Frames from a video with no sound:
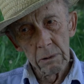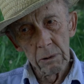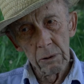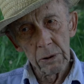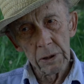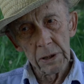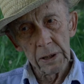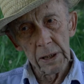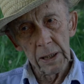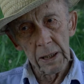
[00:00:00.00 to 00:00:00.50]

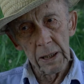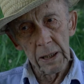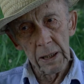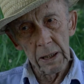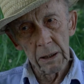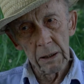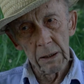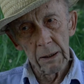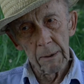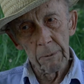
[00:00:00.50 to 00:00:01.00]
to Sydney
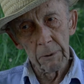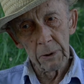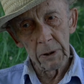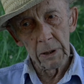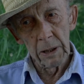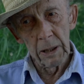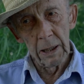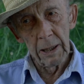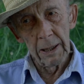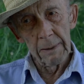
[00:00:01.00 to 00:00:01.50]
a couple
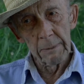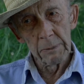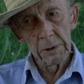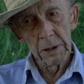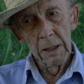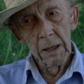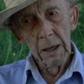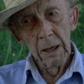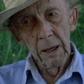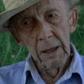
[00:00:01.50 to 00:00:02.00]
times,
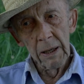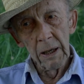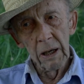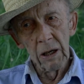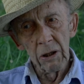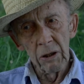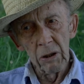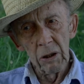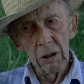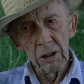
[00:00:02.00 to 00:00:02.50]

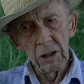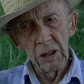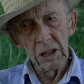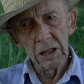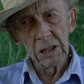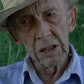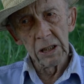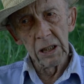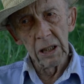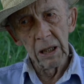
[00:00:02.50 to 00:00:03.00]
uh,
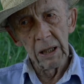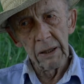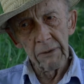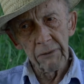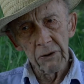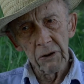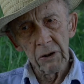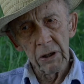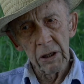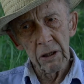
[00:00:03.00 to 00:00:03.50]
just
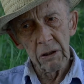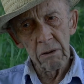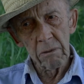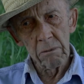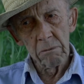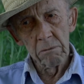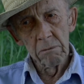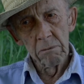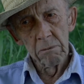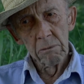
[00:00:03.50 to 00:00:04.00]

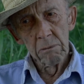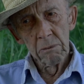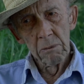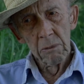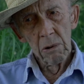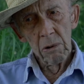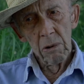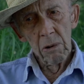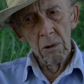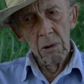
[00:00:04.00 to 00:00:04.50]
delivering
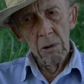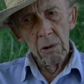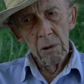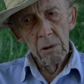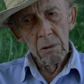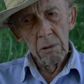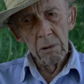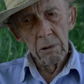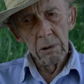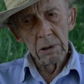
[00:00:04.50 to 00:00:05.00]

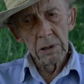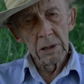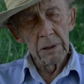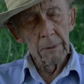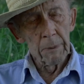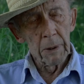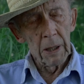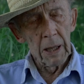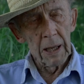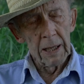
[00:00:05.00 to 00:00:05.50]

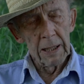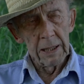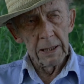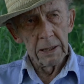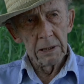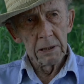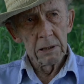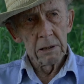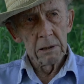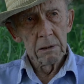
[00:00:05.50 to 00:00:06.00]

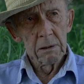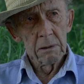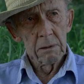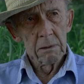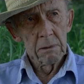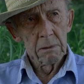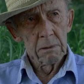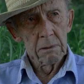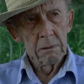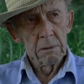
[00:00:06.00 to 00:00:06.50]
supplies.
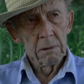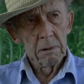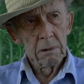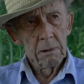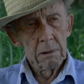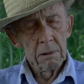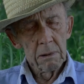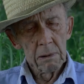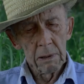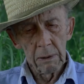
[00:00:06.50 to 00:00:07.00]

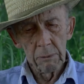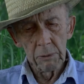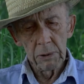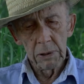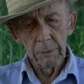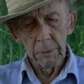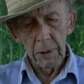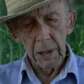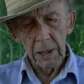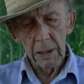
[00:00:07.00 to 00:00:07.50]
That was
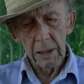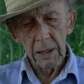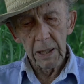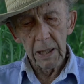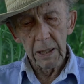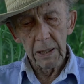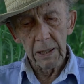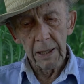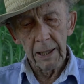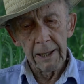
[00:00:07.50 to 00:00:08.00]
a big
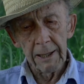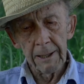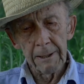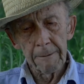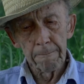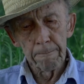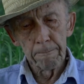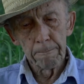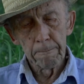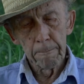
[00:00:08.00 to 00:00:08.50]
thing
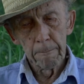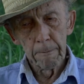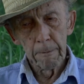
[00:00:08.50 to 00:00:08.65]
then